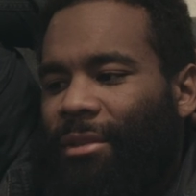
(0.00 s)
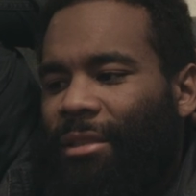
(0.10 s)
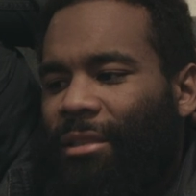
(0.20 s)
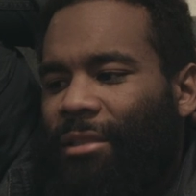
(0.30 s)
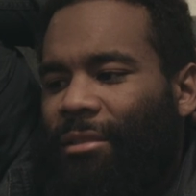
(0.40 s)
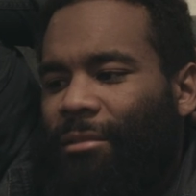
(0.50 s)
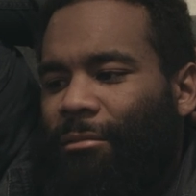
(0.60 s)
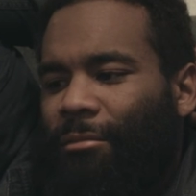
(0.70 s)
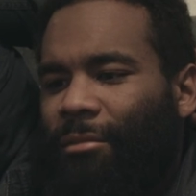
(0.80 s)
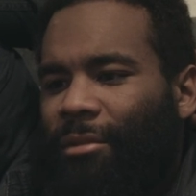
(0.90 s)
He says,
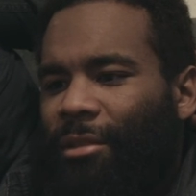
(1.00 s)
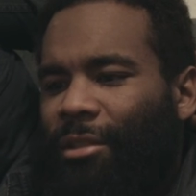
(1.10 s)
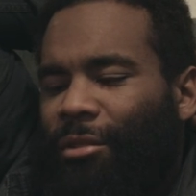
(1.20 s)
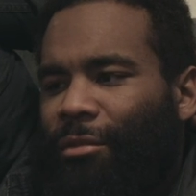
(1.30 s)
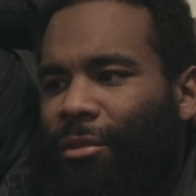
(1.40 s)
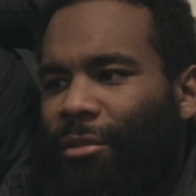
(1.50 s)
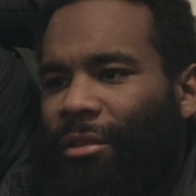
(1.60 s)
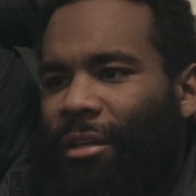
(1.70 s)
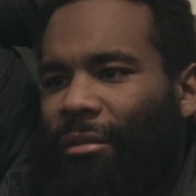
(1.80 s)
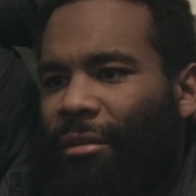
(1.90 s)
then you've
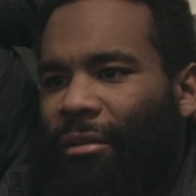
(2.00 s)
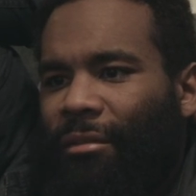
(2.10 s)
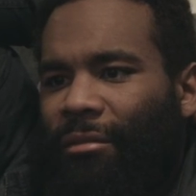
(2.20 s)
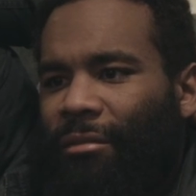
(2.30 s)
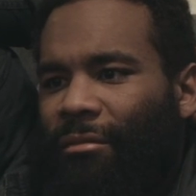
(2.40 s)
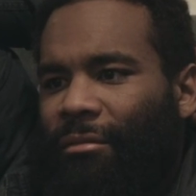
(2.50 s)
learned nothing